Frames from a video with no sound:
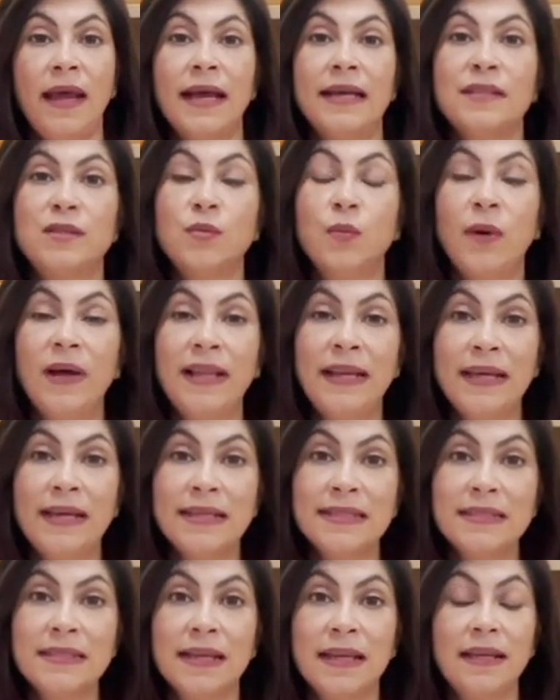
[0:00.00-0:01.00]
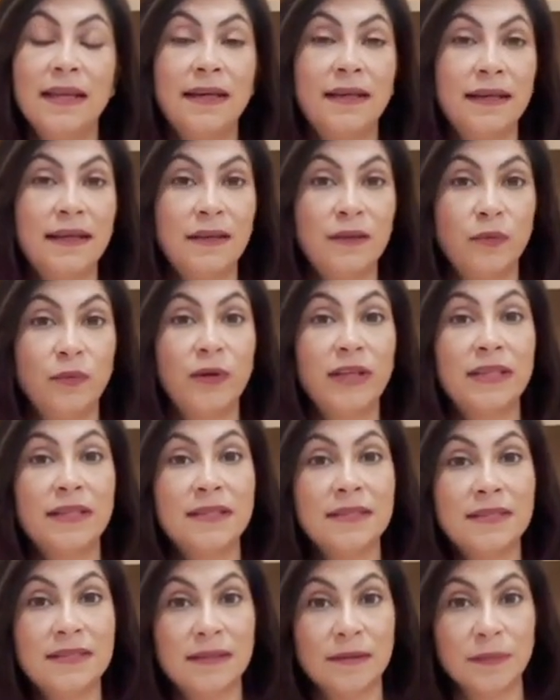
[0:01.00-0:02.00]
as well as learning the
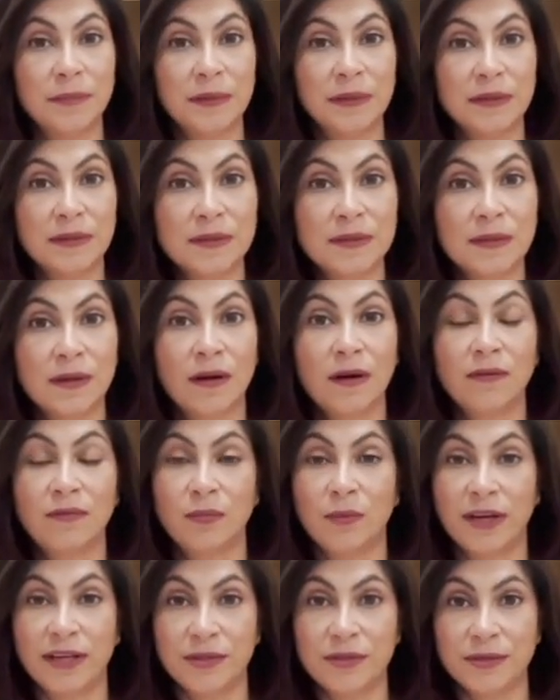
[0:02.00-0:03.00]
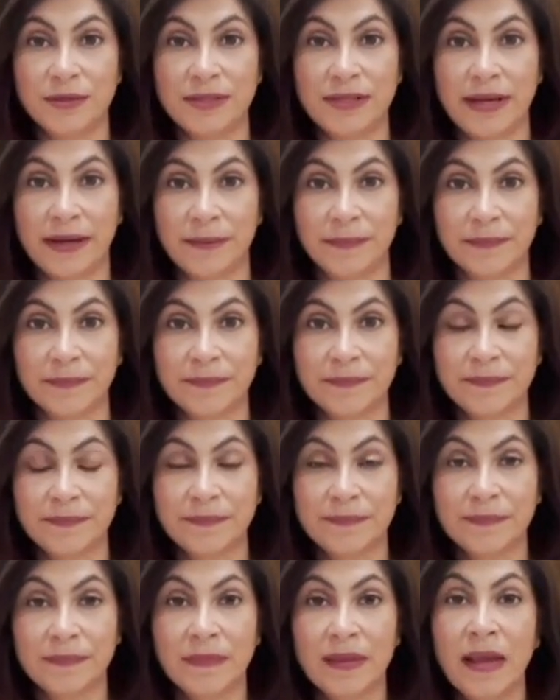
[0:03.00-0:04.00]
written symbols of 1 to 10.
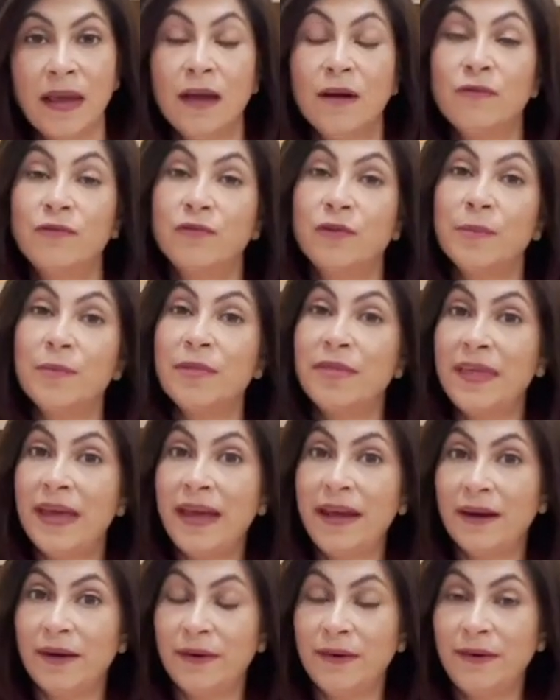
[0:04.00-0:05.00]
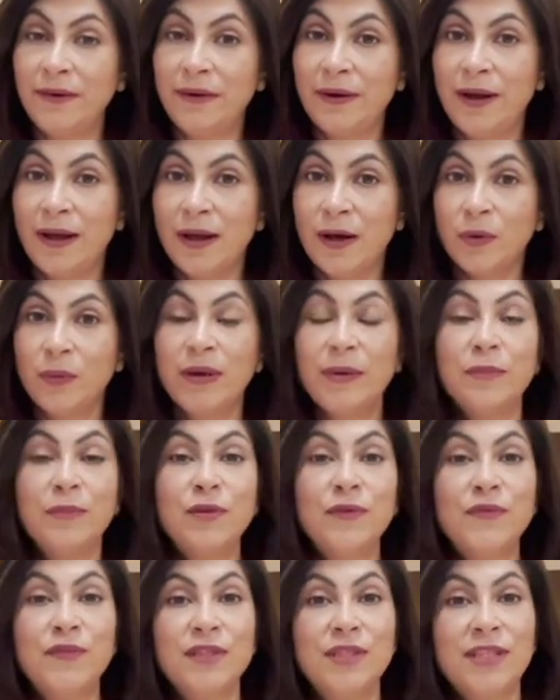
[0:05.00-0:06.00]
From there, we
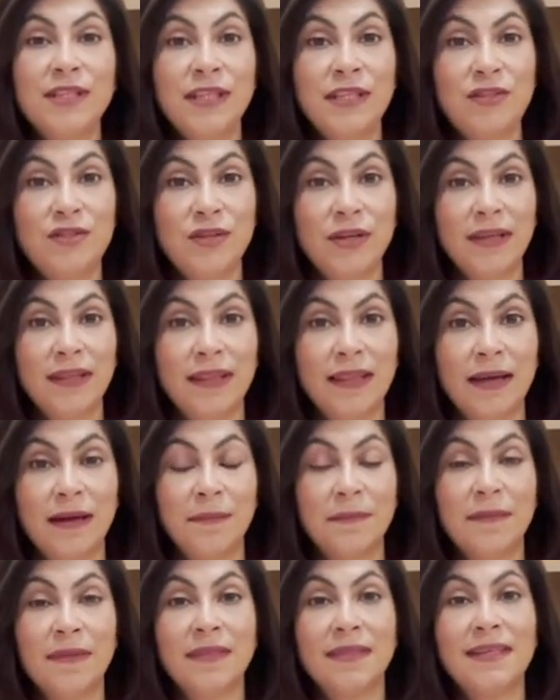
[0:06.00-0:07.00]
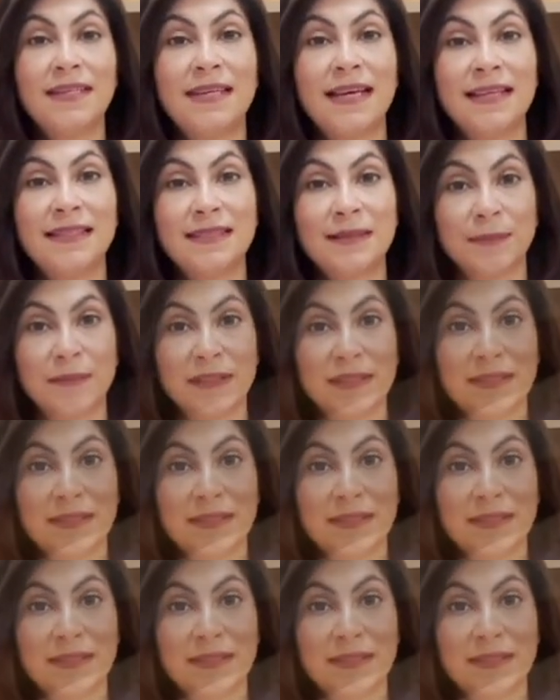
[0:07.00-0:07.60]
move to teaching them the decimal